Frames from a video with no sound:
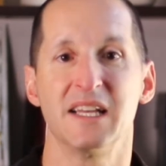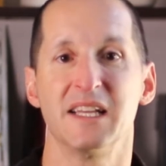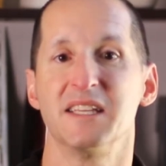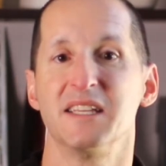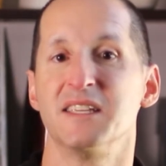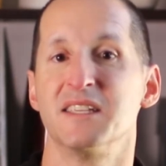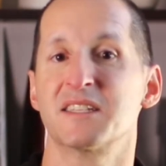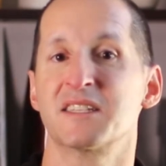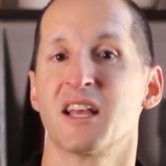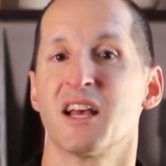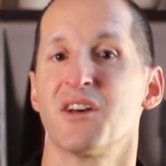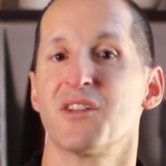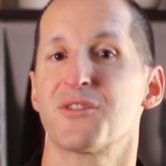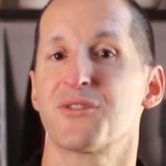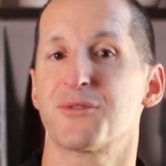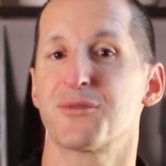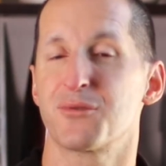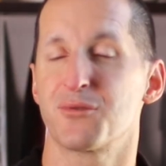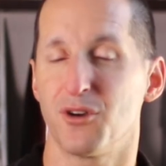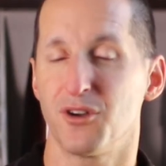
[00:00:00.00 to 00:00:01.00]
is
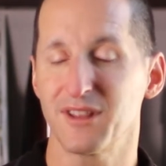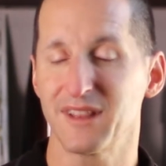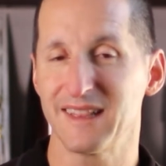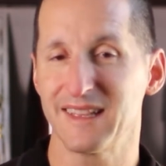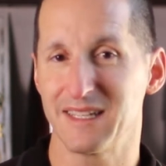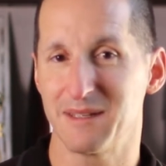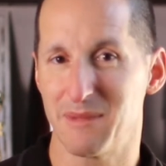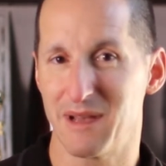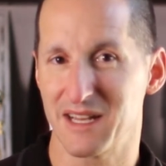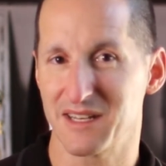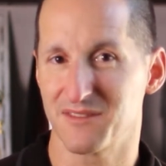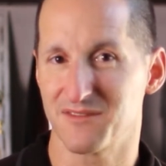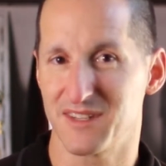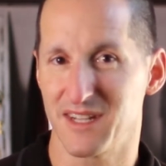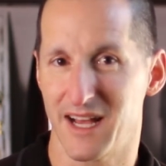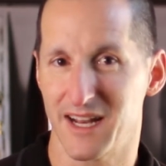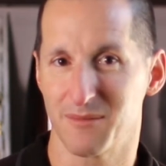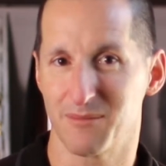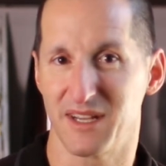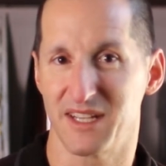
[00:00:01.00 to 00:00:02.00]
throttle the amount of
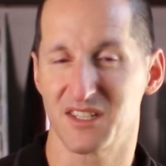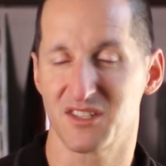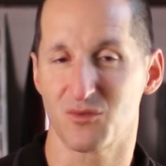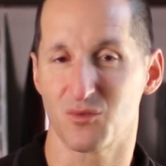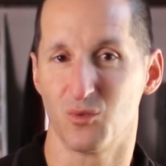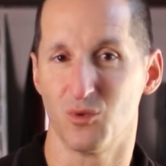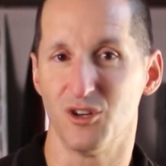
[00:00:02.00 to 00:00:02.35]
database